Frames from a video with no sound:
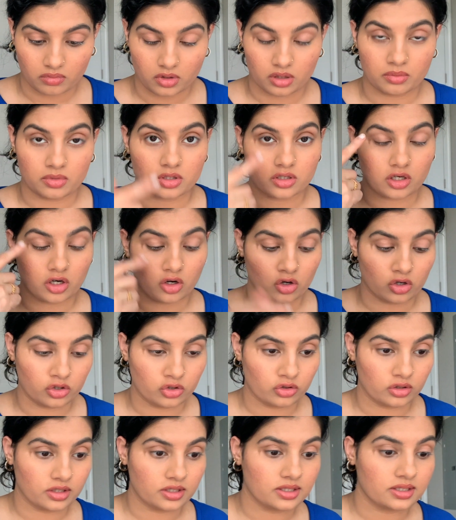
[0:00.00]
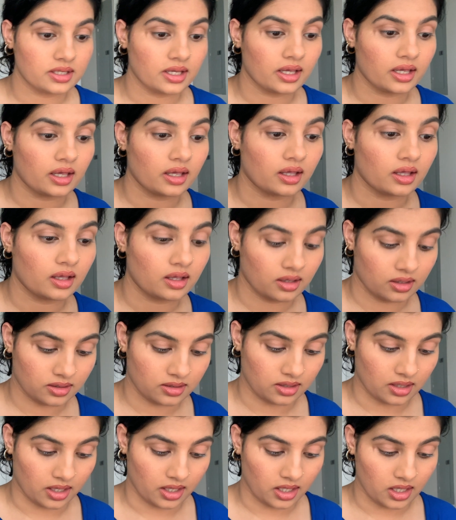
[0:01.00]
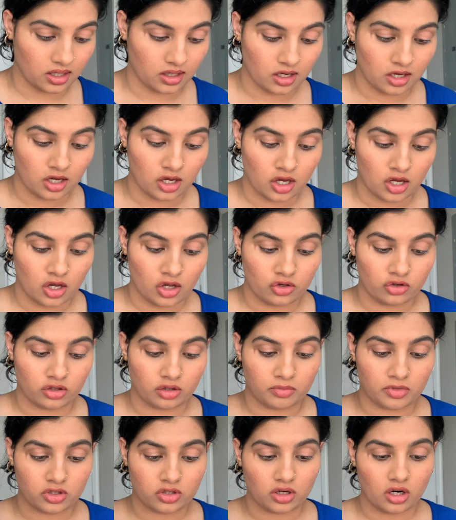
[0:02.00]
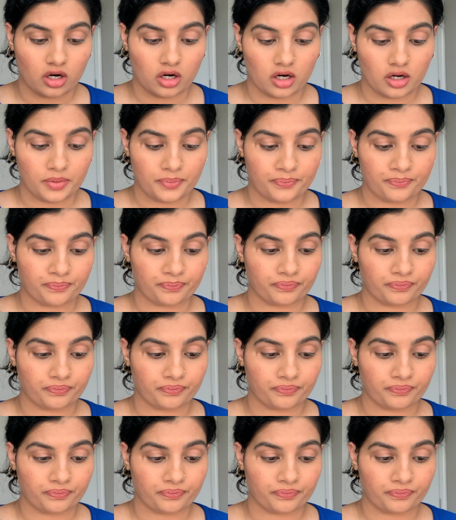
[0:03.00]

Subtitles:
the mascara onto this side. So the mascara,